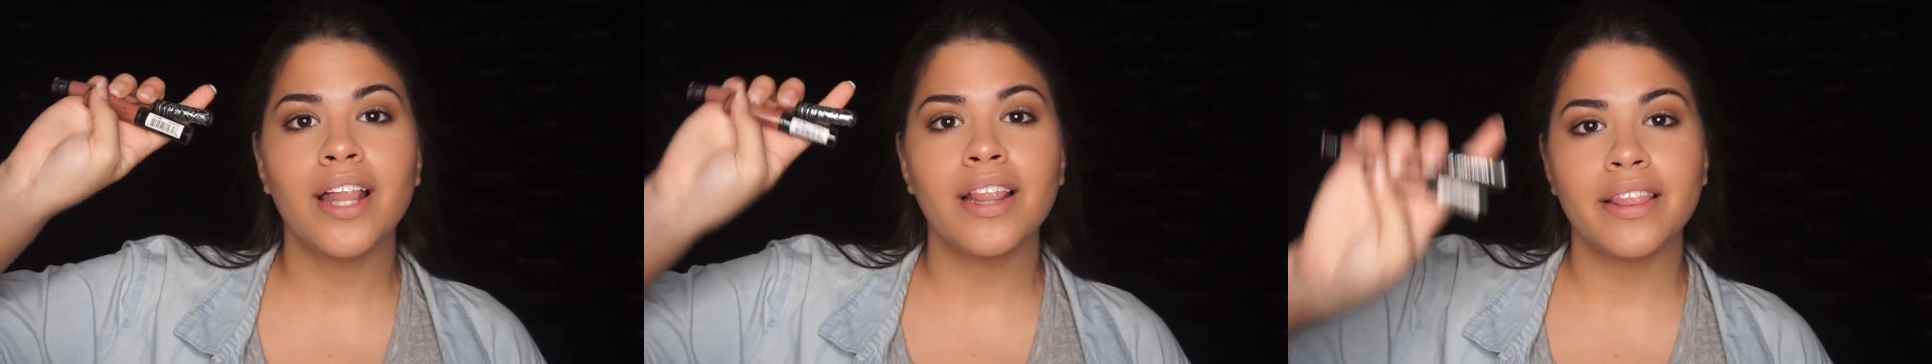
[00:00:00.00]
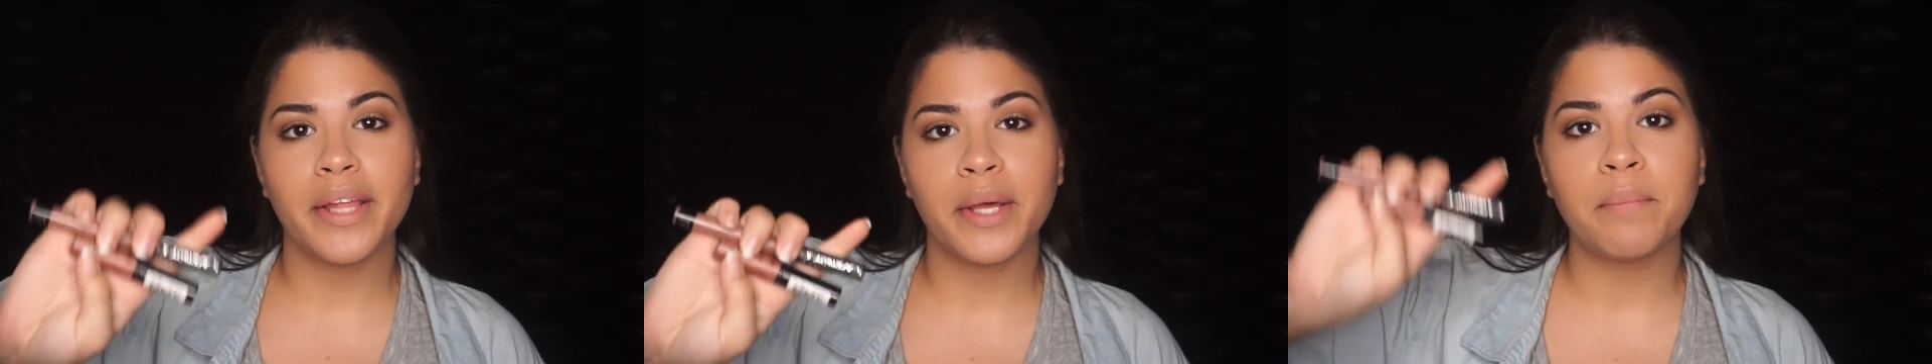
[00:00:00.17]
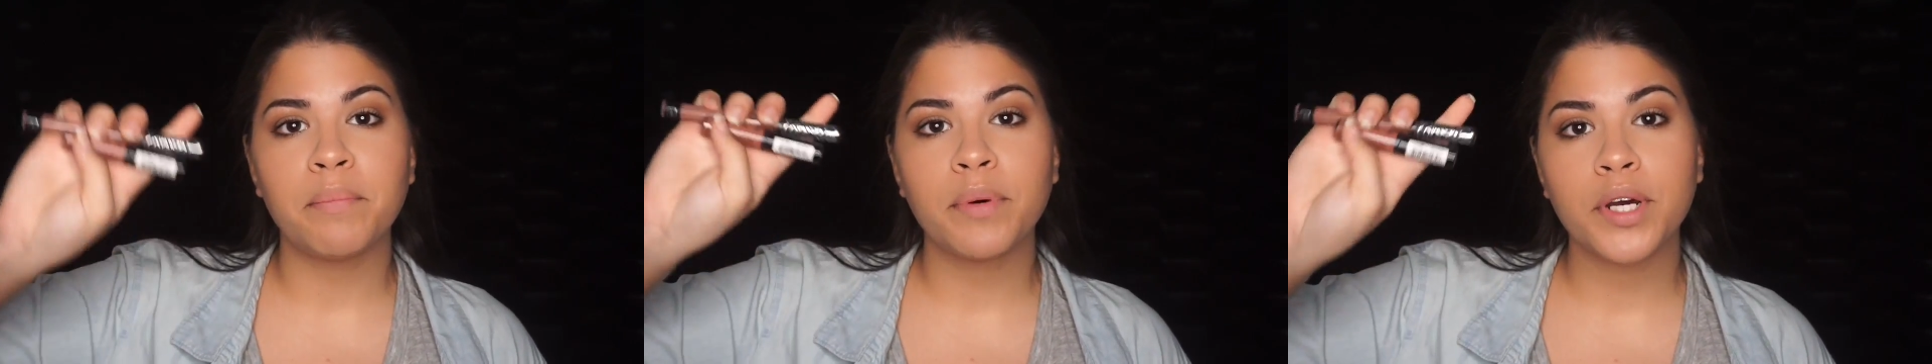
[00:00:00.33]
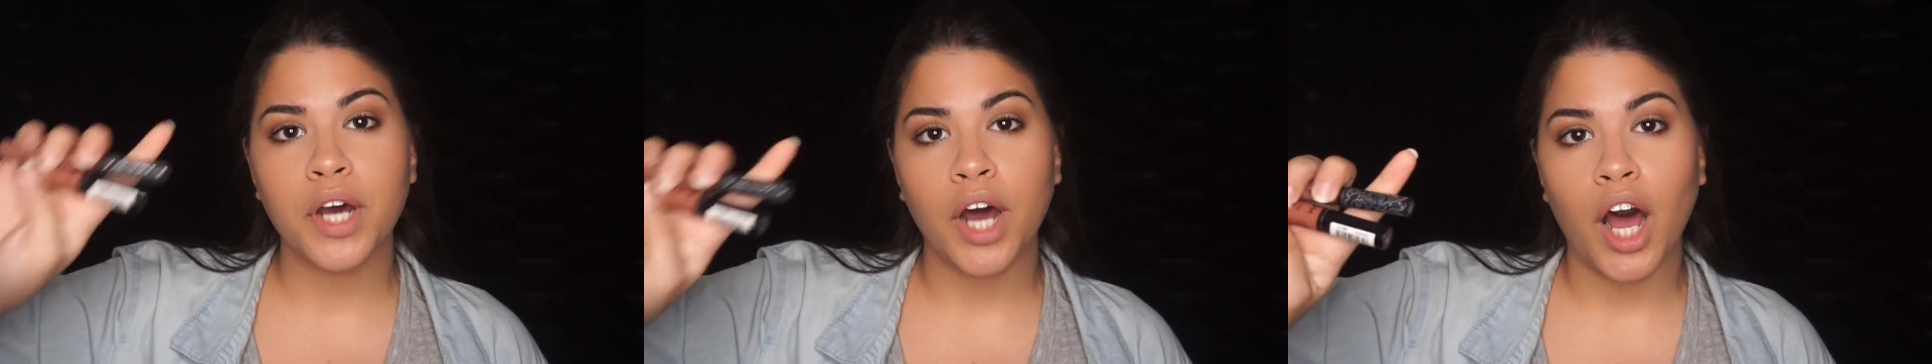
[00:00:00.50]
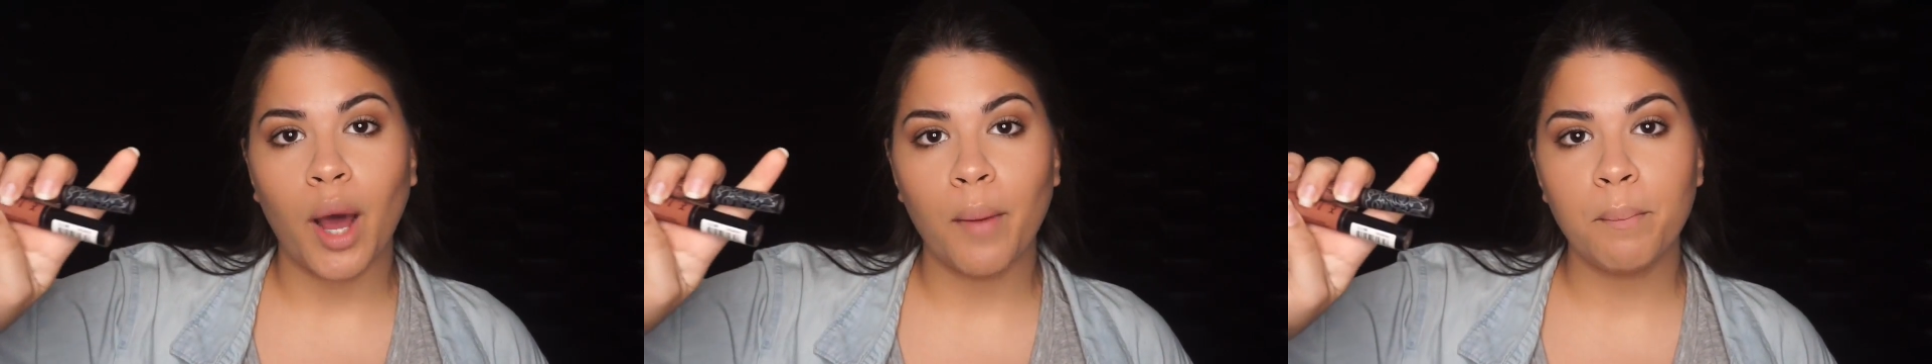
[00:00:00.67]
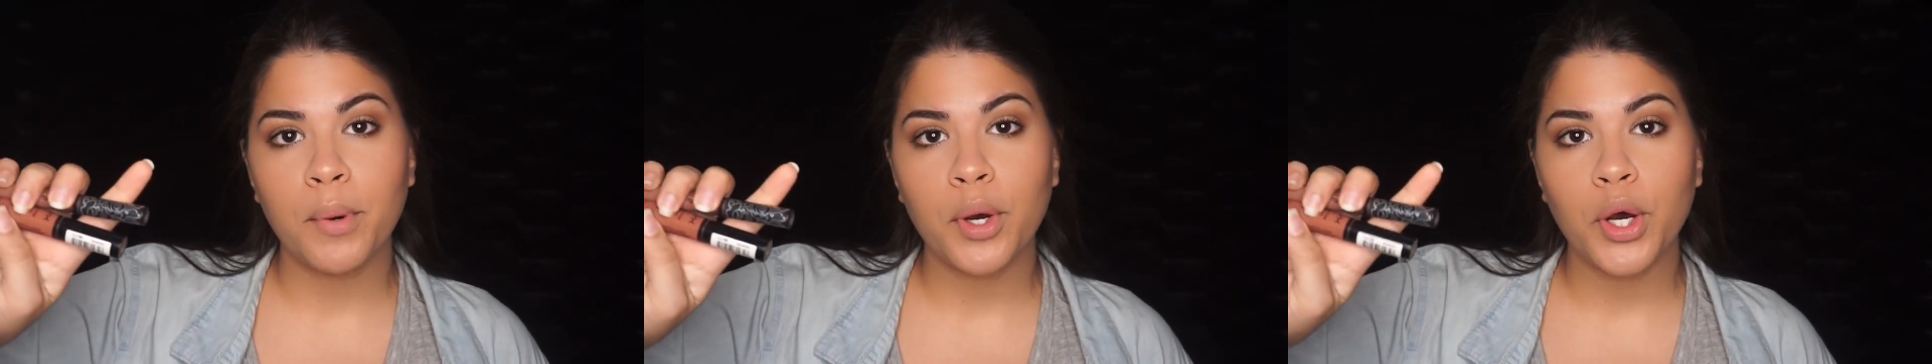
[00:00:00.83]
lip
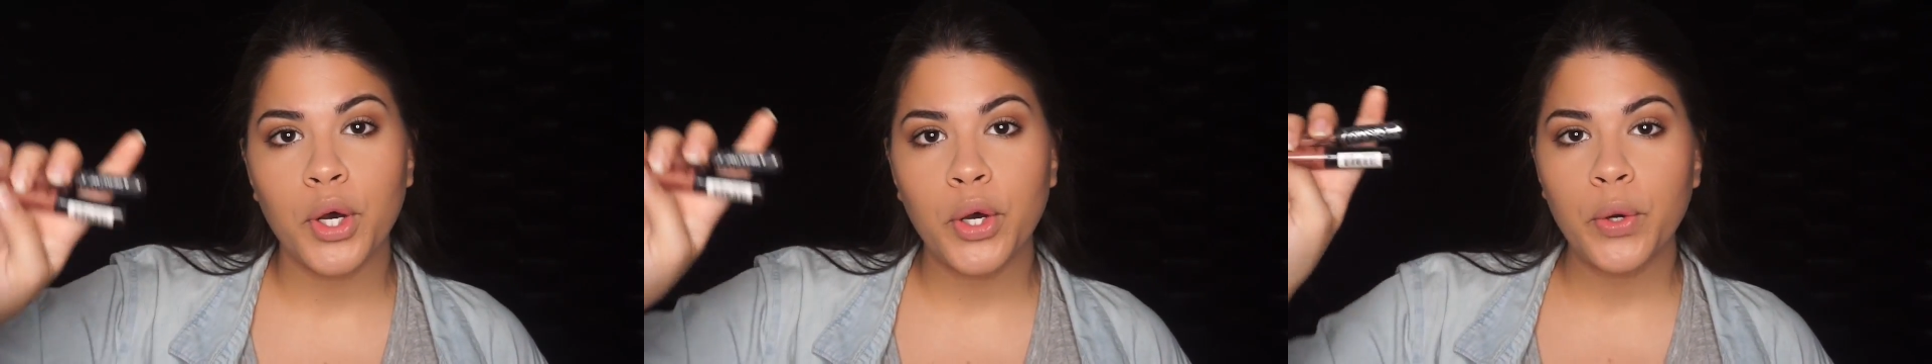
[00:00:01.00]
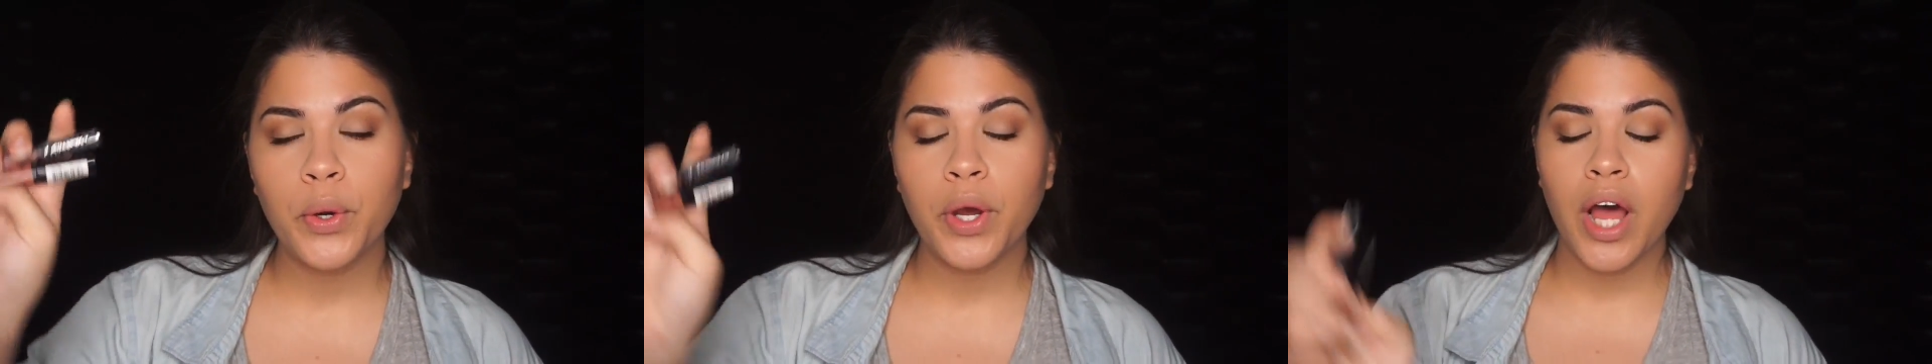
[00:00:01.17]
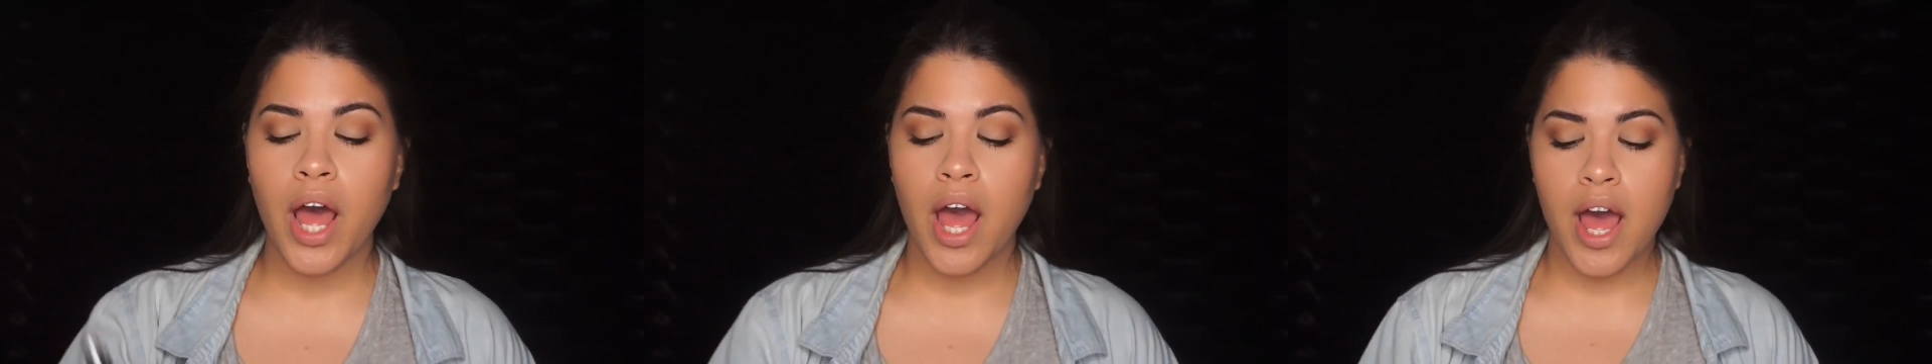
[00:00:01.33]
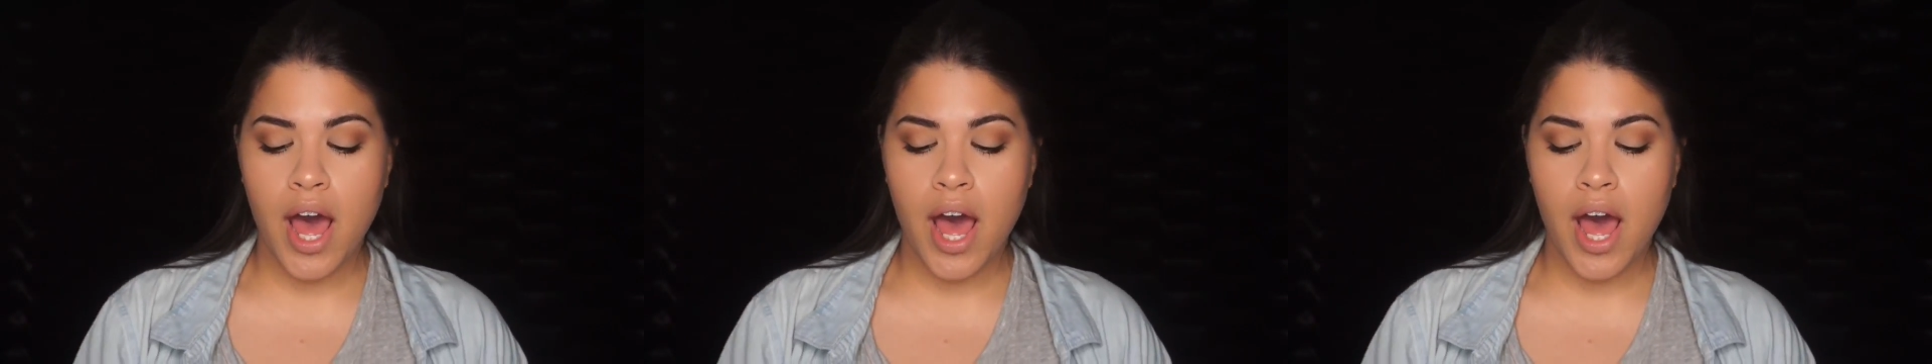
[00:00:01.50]
combo.